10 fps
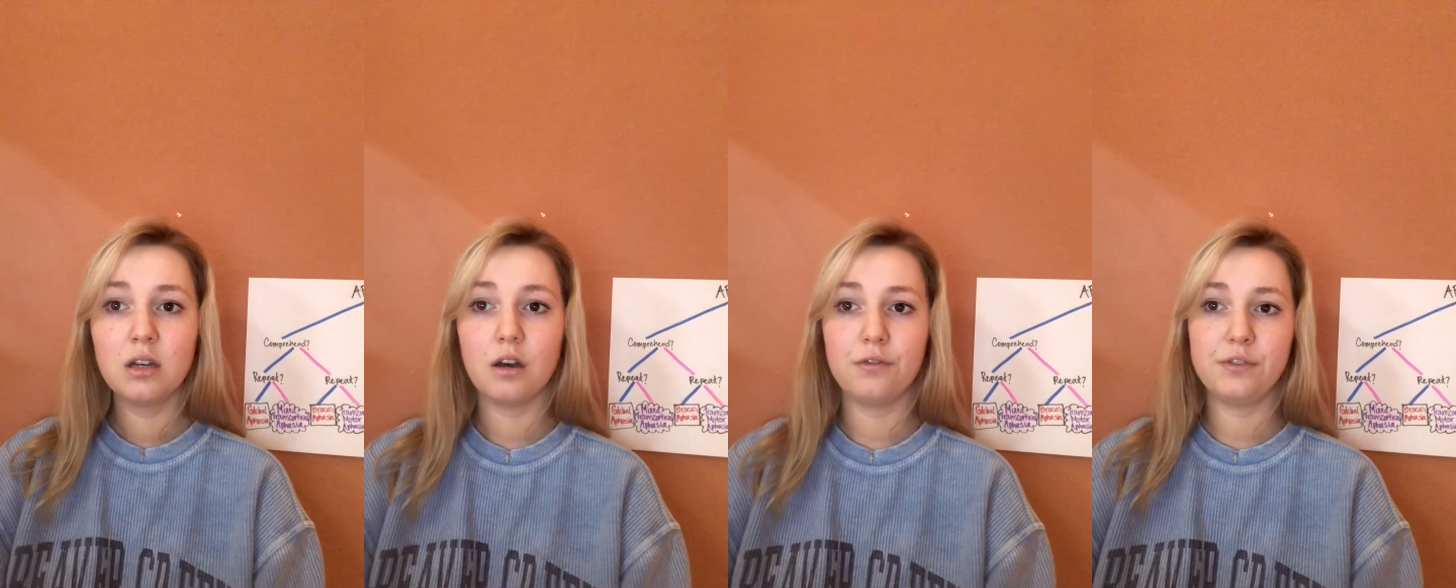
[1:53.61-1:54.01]

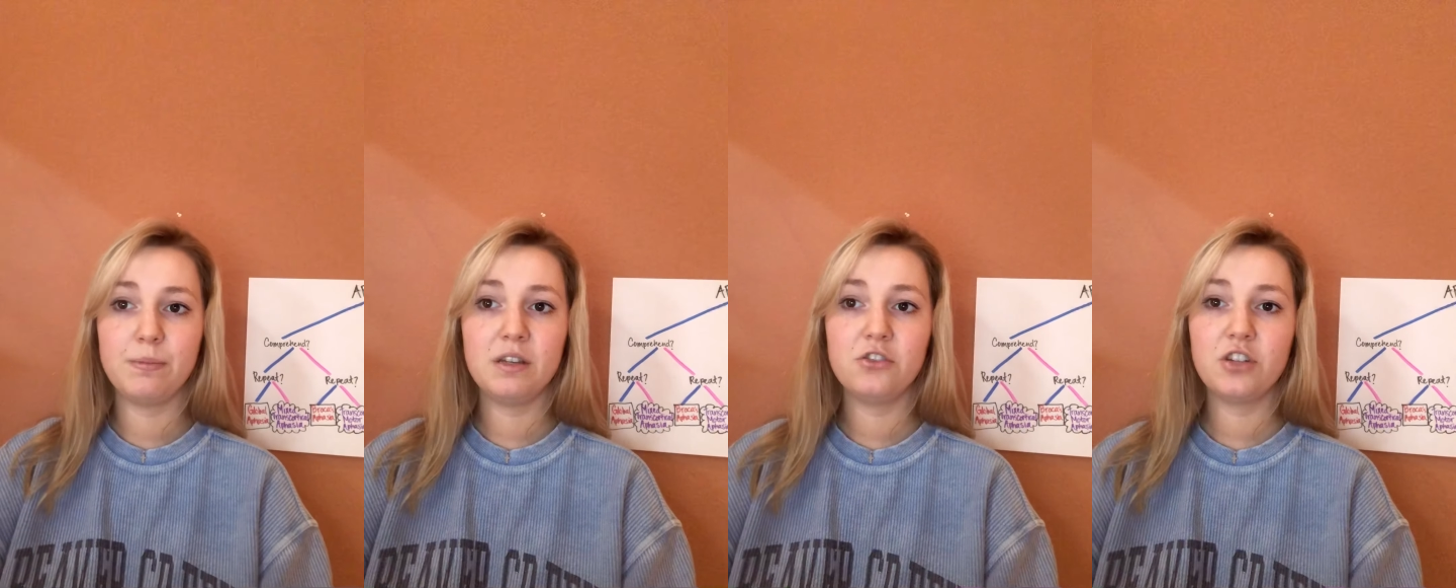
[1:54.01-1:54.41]
of
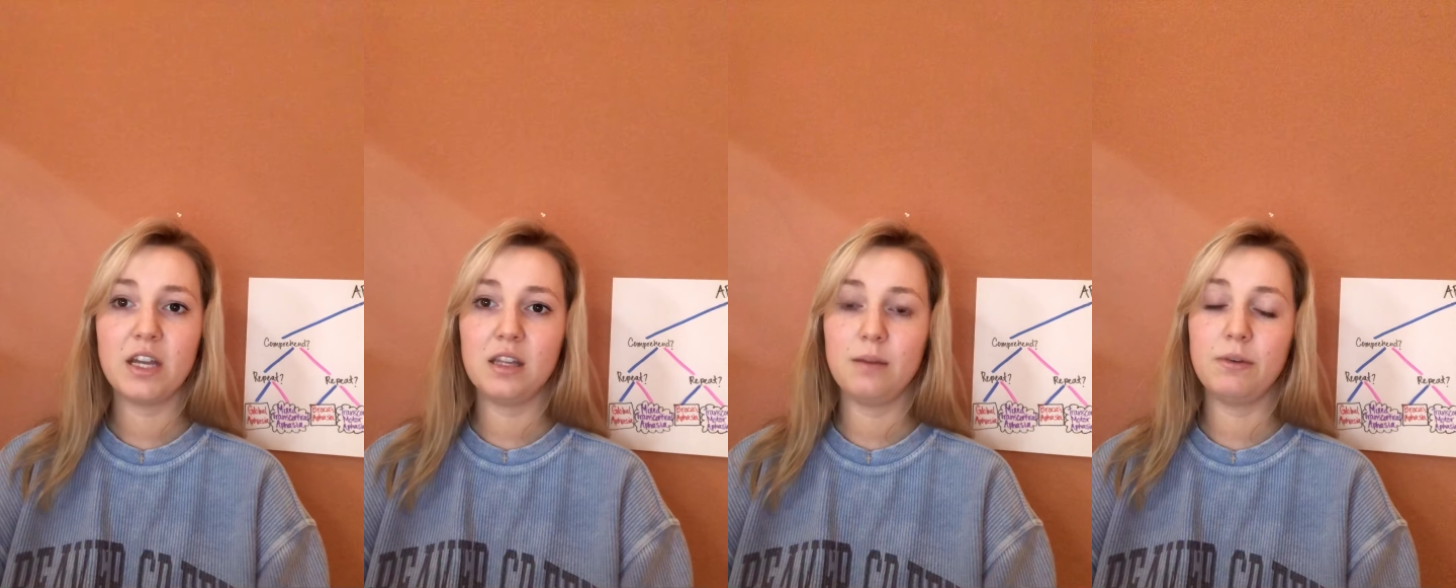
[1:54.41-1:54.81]
speech
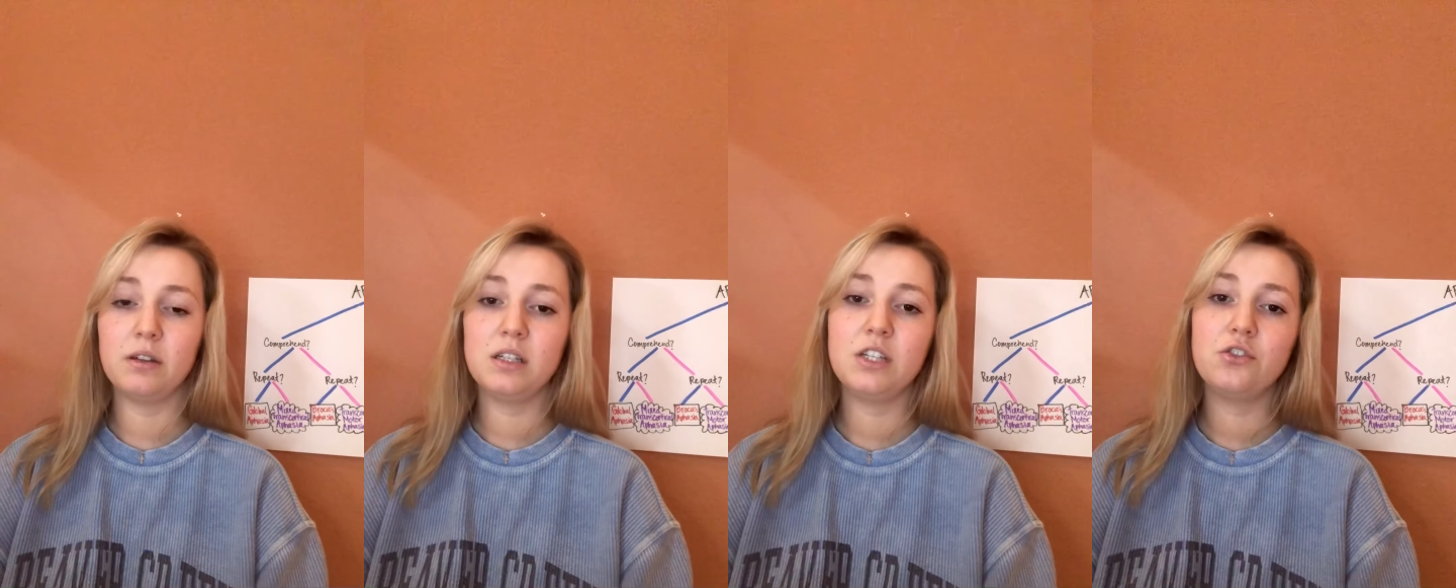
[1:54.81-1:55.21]
and the
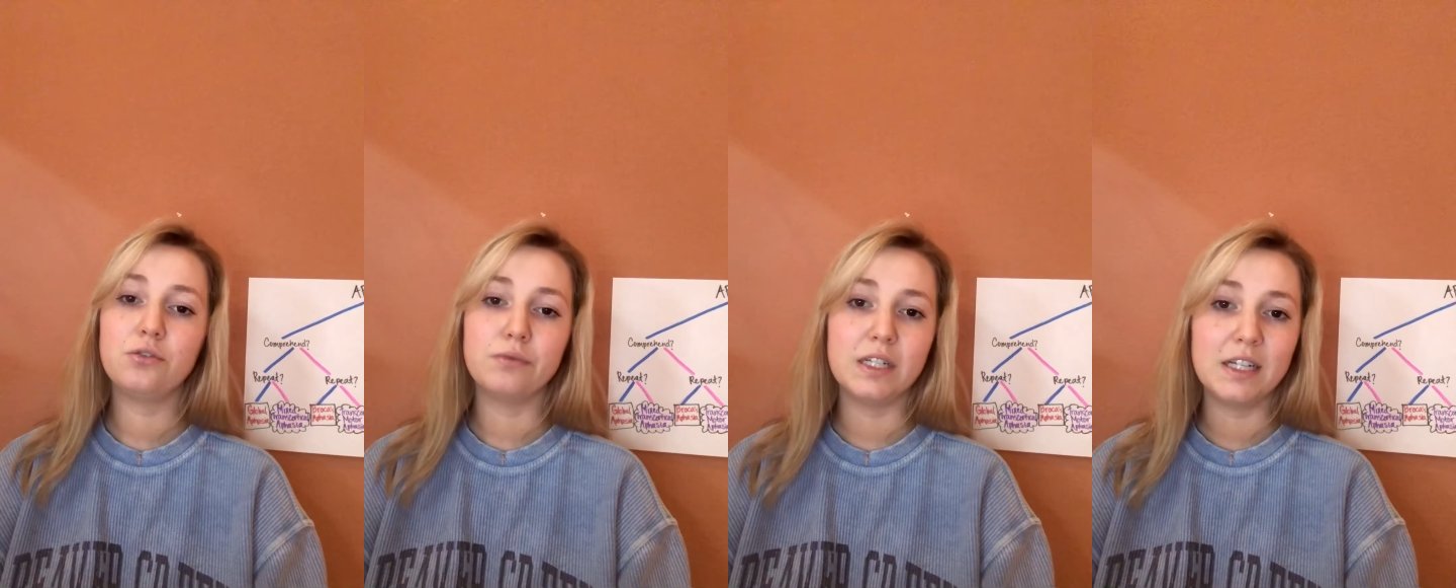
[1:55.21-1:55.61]
ability to
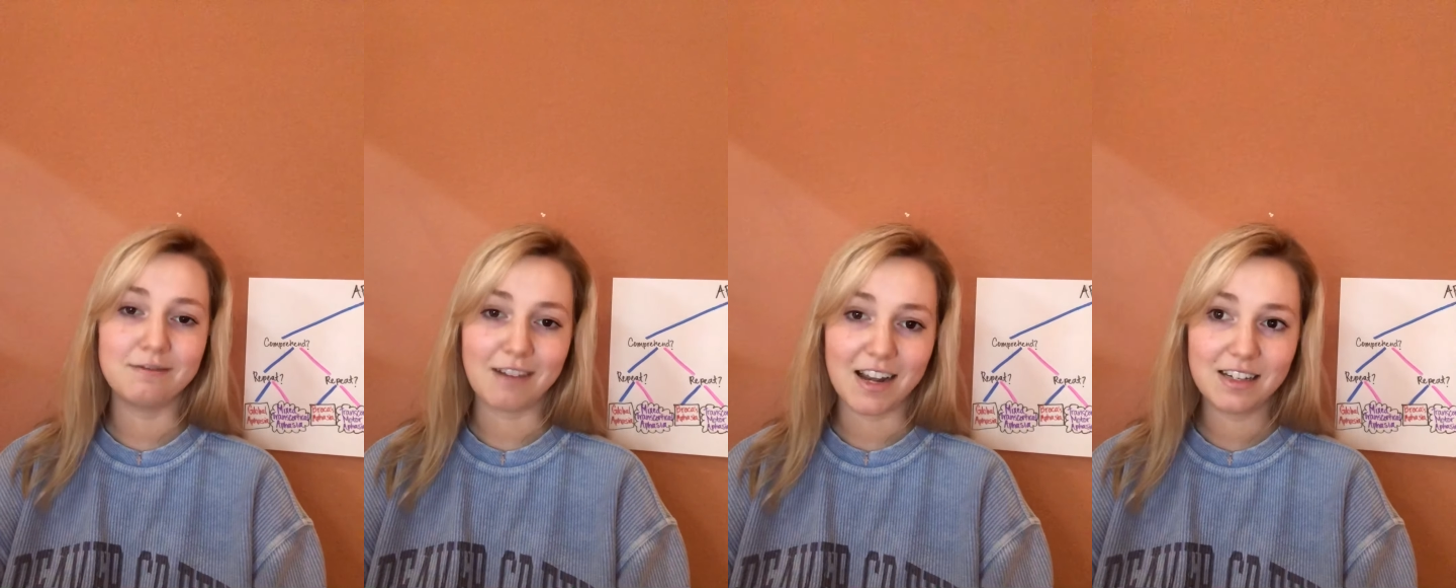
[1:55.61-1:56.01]
read and
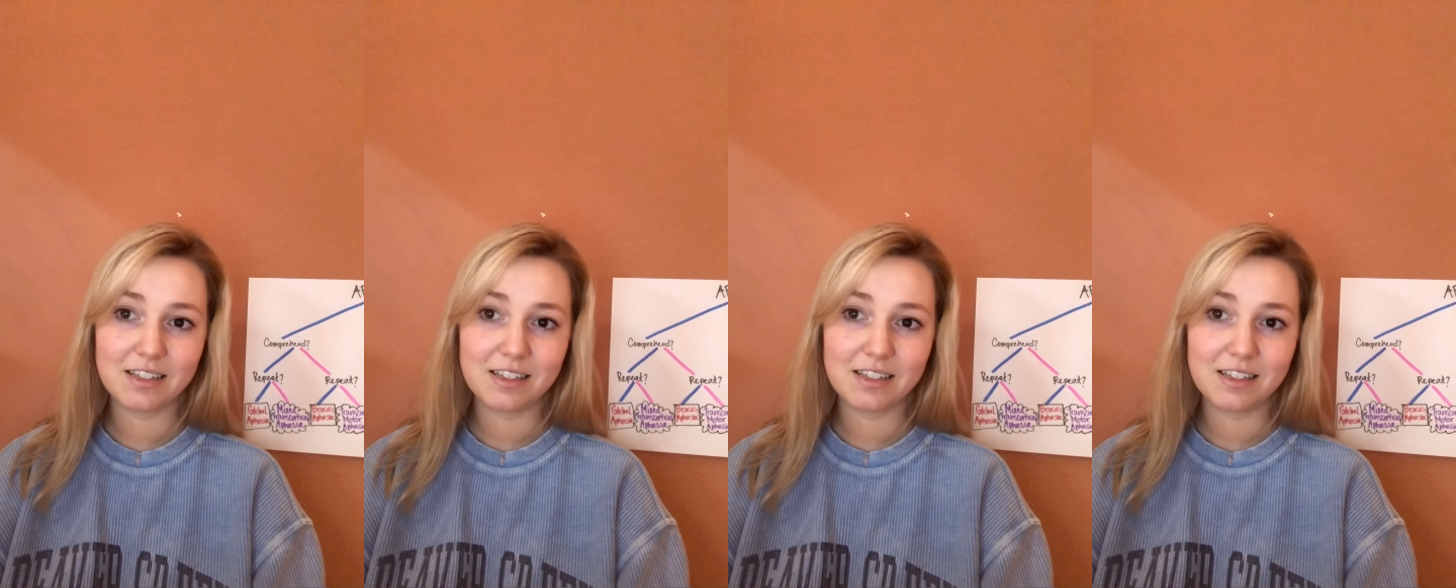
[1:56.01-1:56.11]
write.